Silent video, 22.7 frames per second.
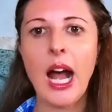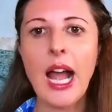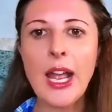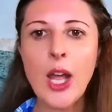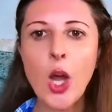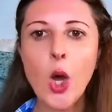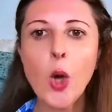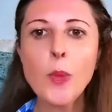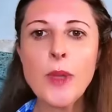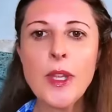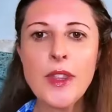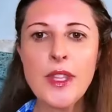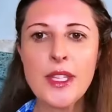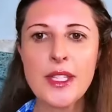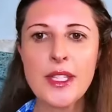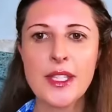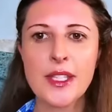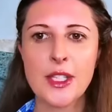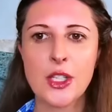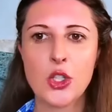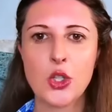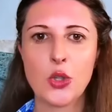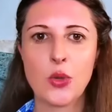I hope that this
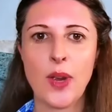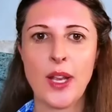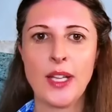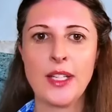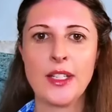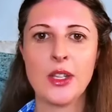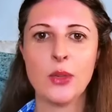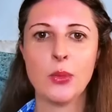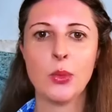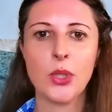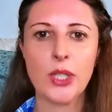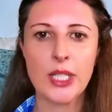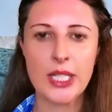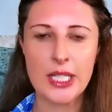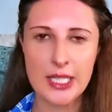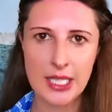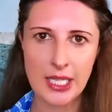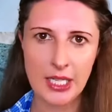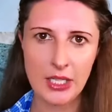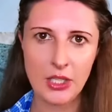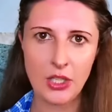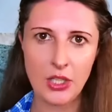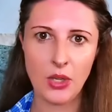is a trend that will
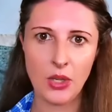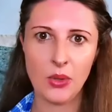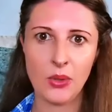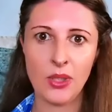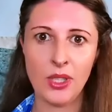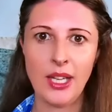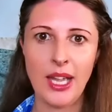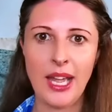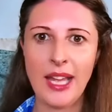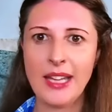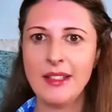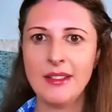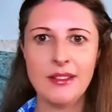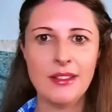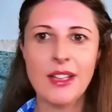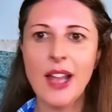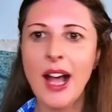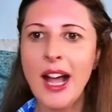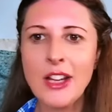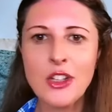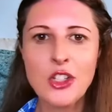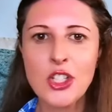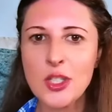continue, and
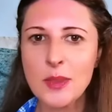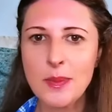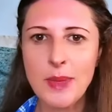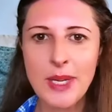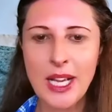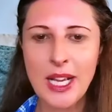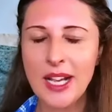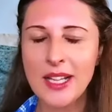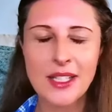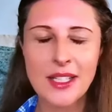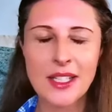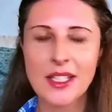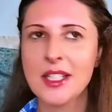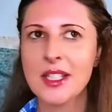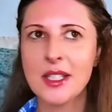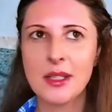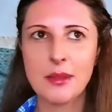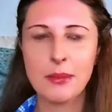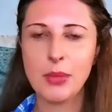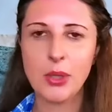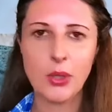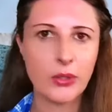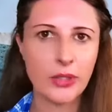not just because it's
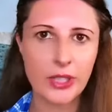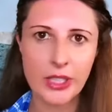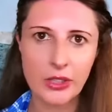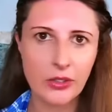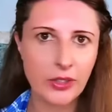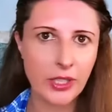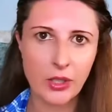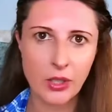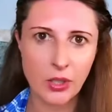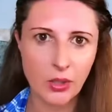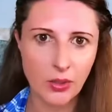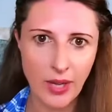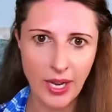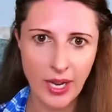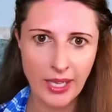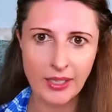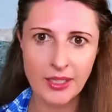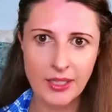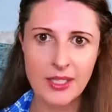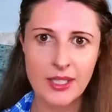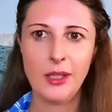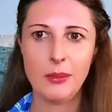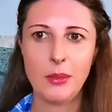politically
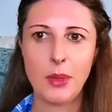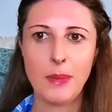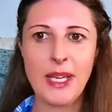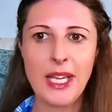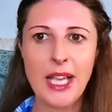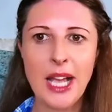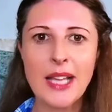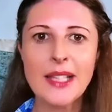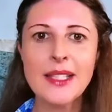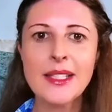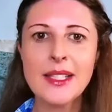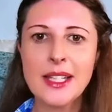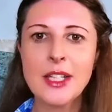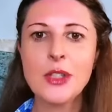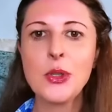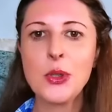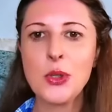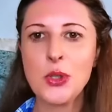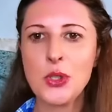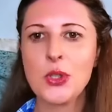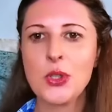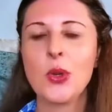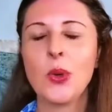correct, but because these
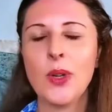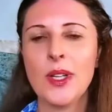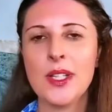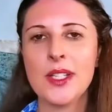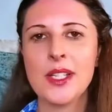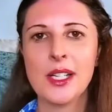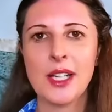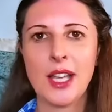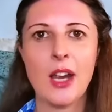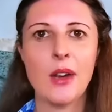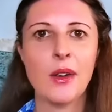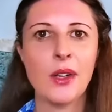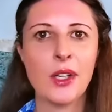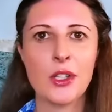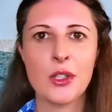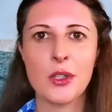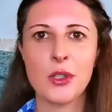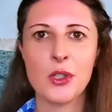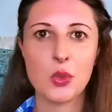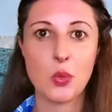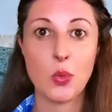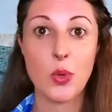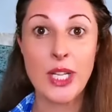are stories and
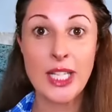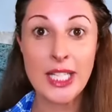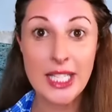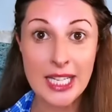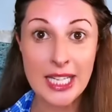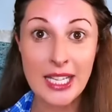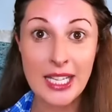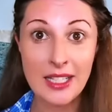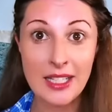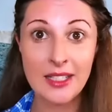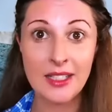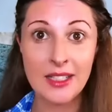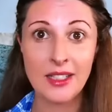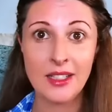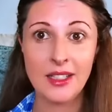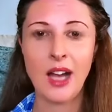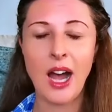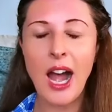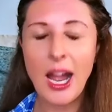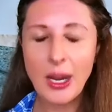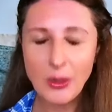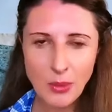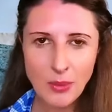characters we need.
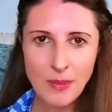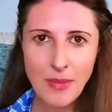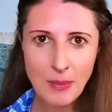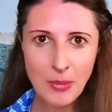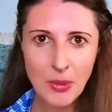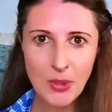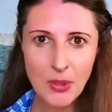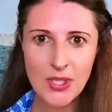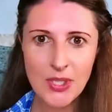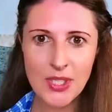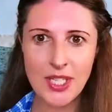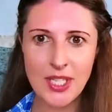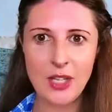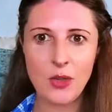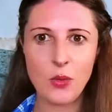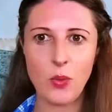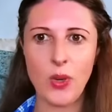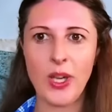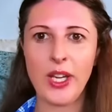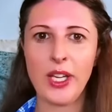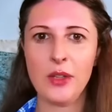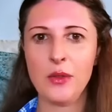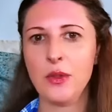I remember seeing
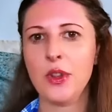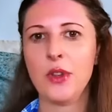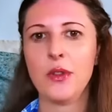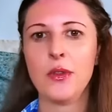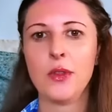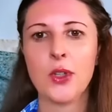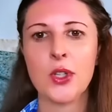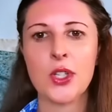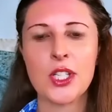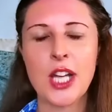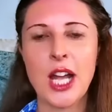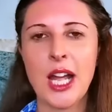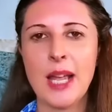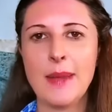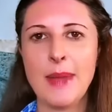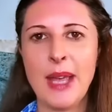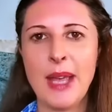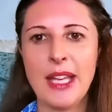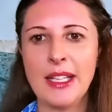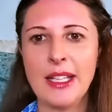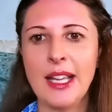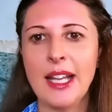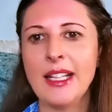Wicked for the first time
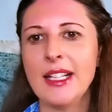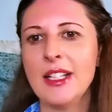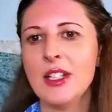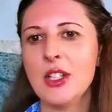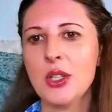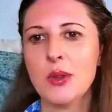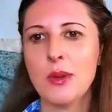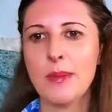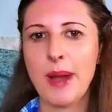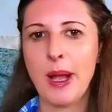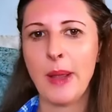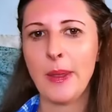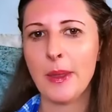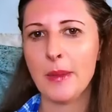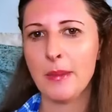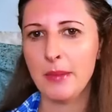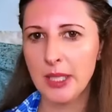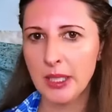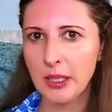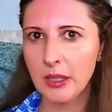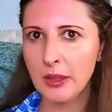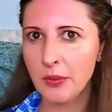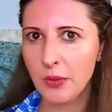and getting to about the
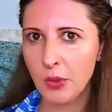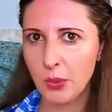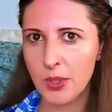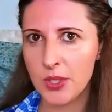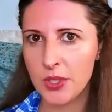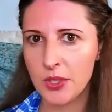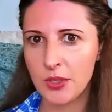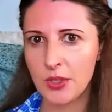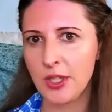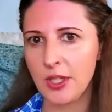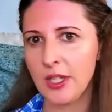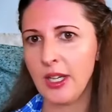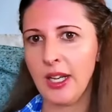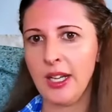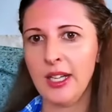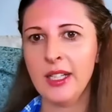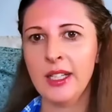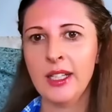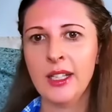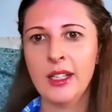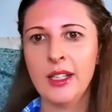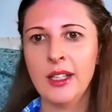middle of The Wizard and I.